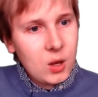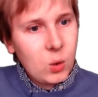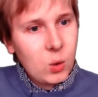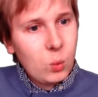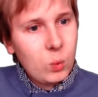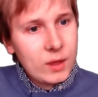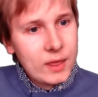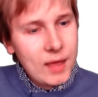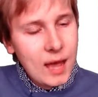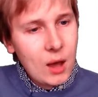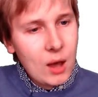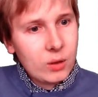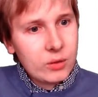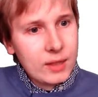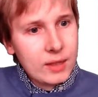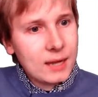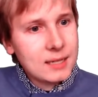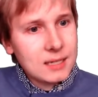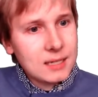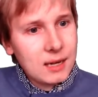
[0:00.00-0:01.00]
without
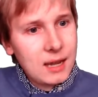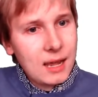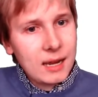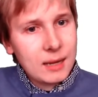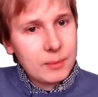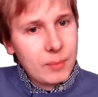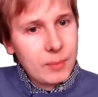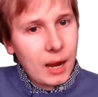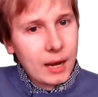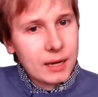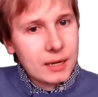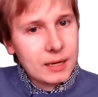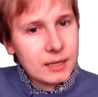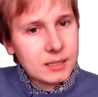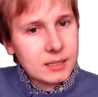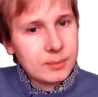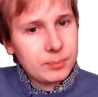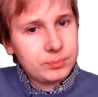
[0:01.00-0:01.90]
that delaying mechanism.